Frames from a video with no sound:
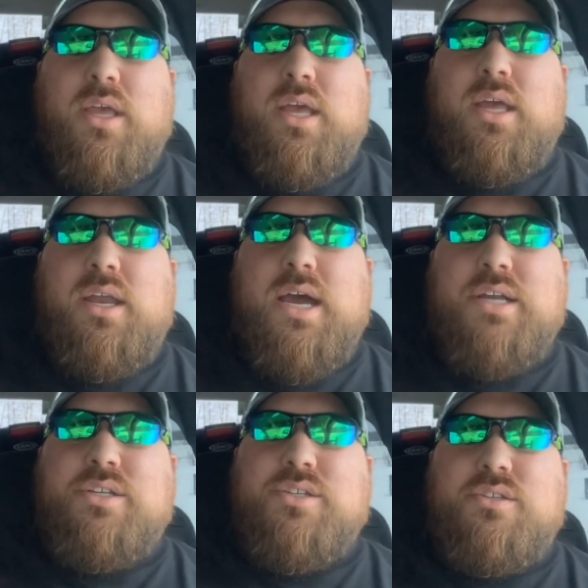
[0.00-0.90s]
And
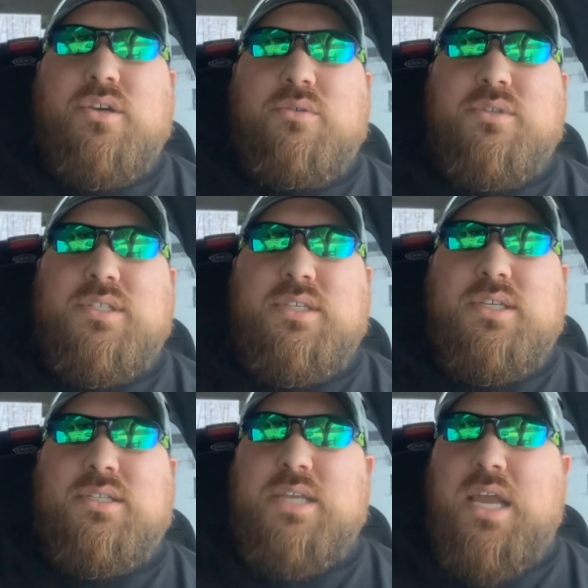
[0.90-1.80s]
I just don't
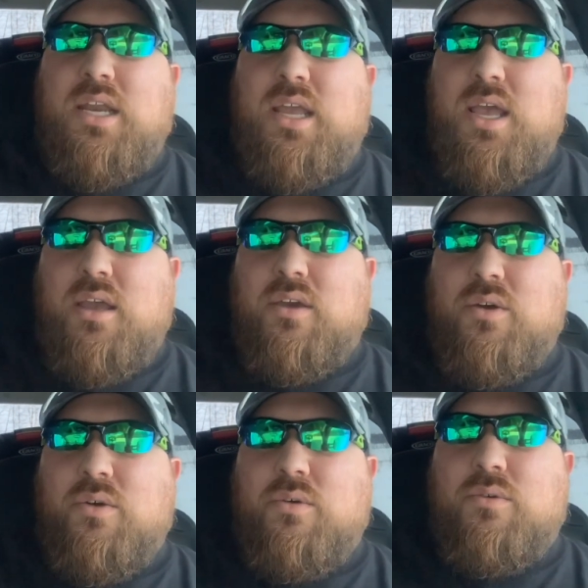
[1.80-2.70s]
see San
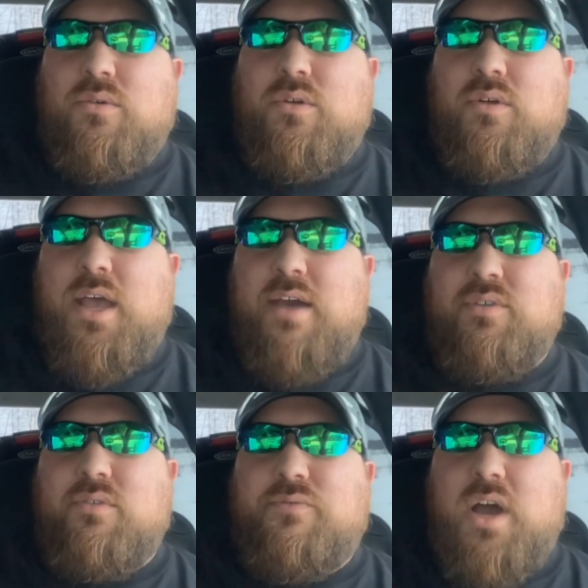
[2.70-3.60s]
Diego
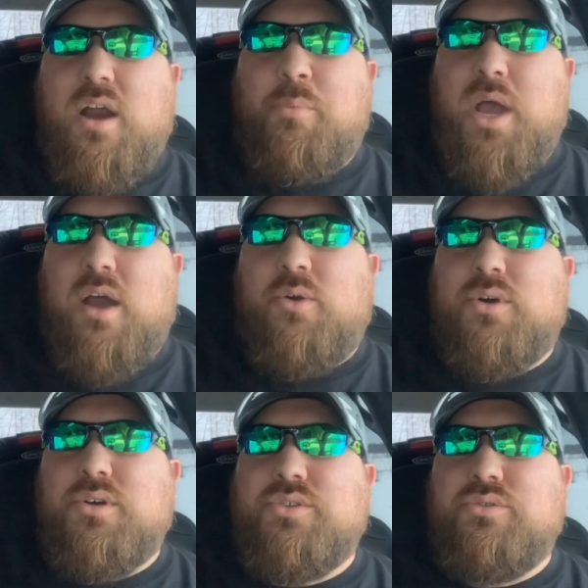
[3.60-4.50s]
having the
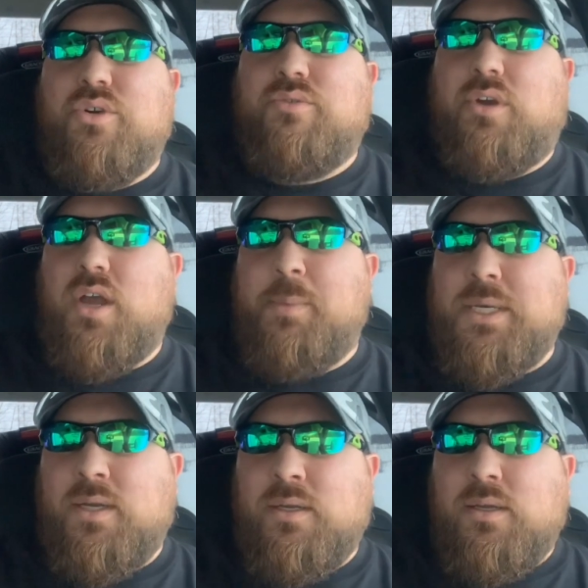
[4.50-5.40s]
firepower to overcome
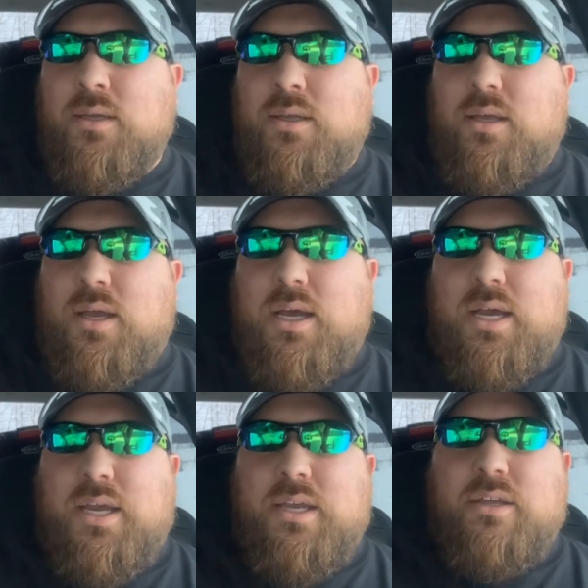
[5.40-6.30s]
it.
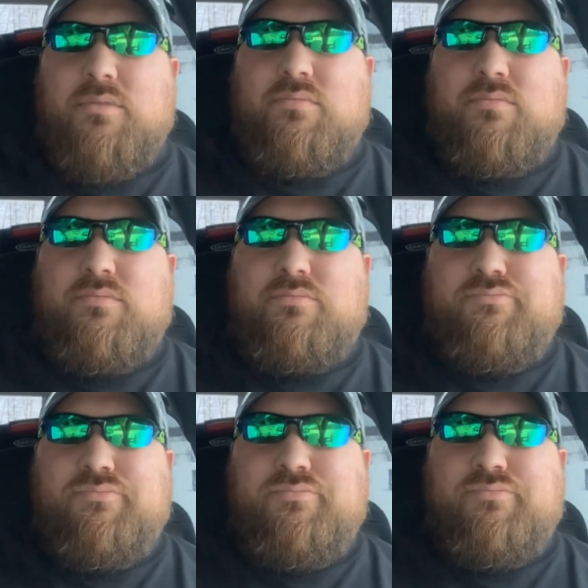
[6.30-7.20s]
I
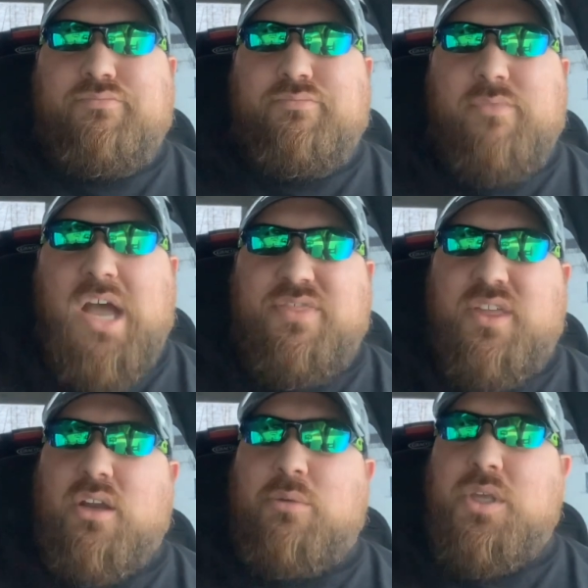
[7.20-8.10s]

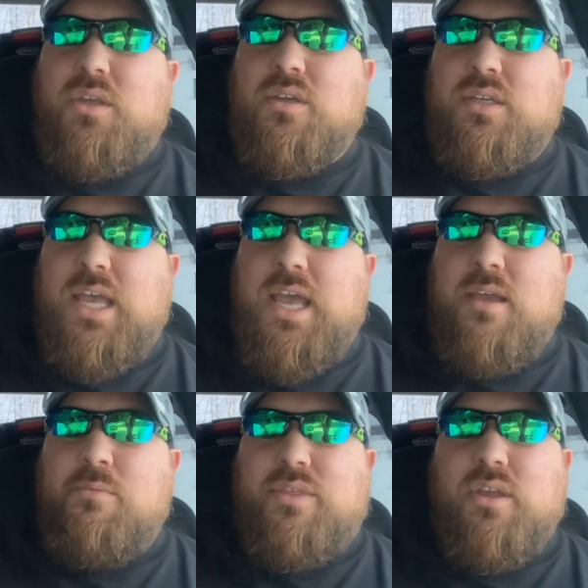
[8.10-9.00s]
think it'll be a good
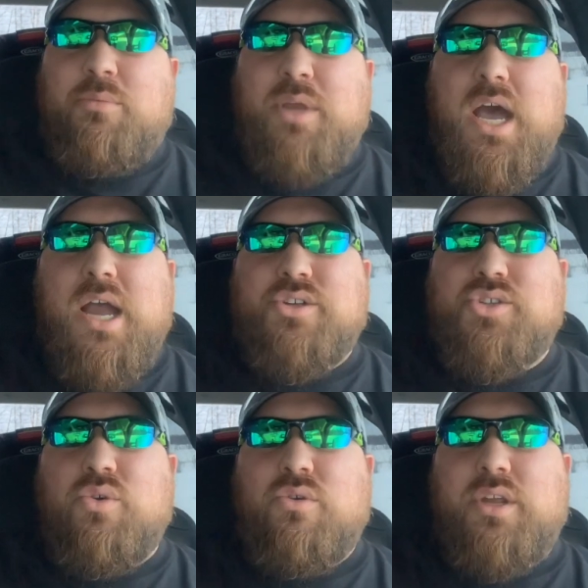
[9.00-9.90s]
game. I think it'll be a higher
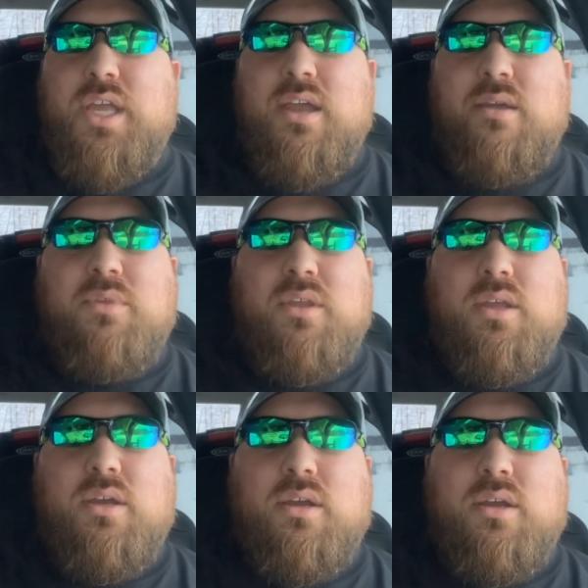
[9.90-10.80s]
scoring game
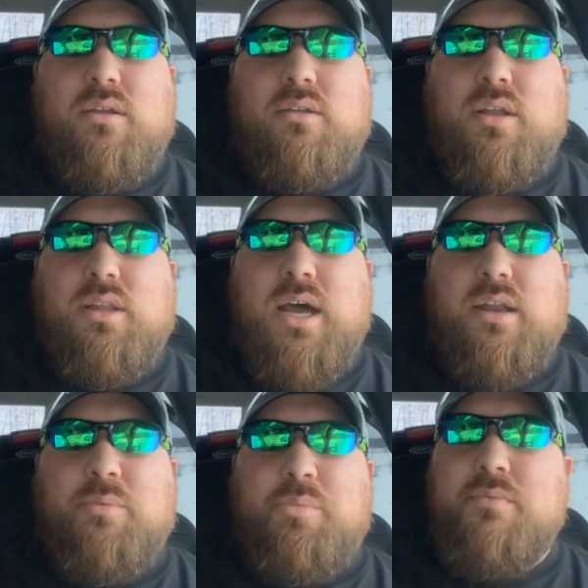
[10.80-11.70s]
than a
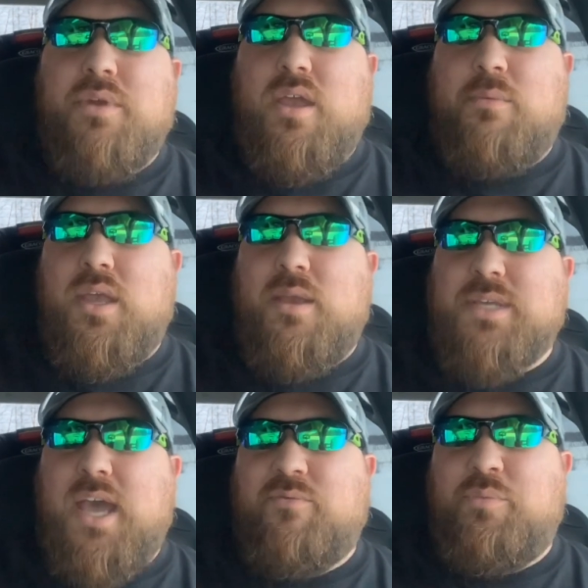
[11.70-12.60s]
lot of the Birmingham
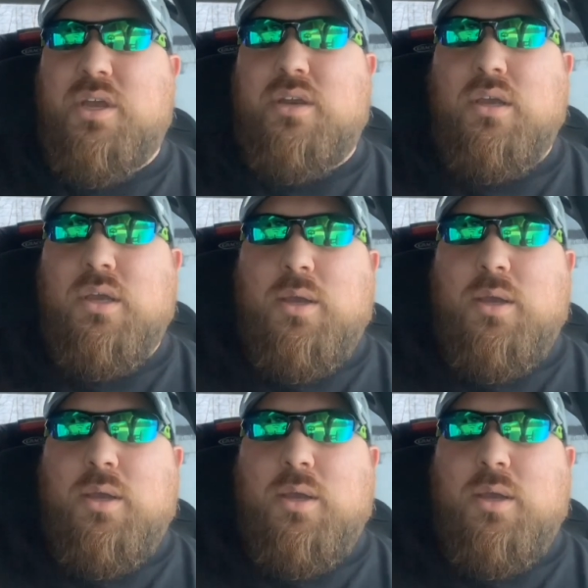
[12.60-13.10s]
games have been.